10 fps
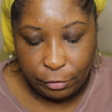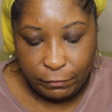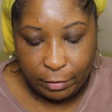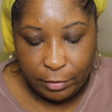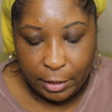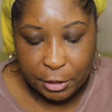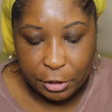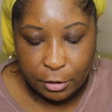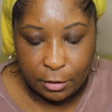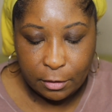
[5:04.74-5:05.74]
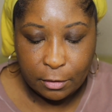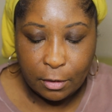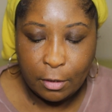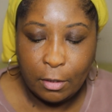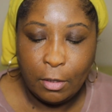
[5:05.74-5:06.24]
your foundation
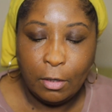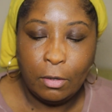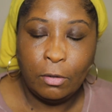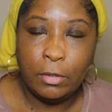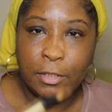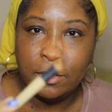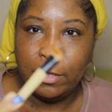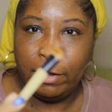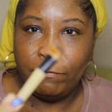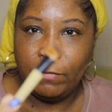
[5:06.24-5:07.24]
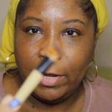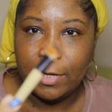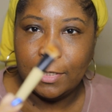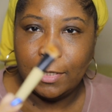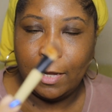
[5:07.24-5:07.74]
onto that
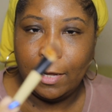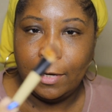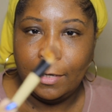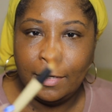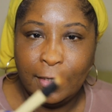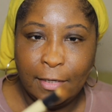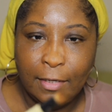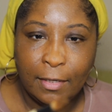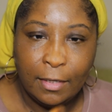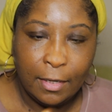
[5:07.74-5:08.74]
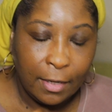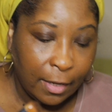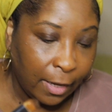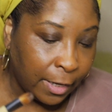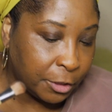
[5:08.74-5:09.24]
flat side
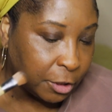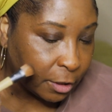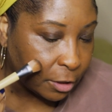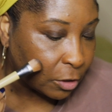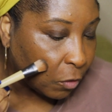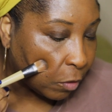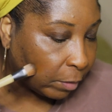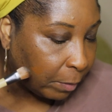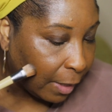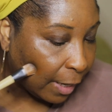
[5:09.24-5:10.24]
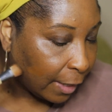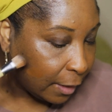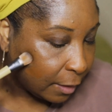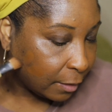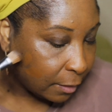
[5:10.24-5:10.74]
and just start
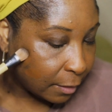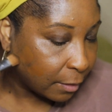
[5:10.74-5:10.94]
applying.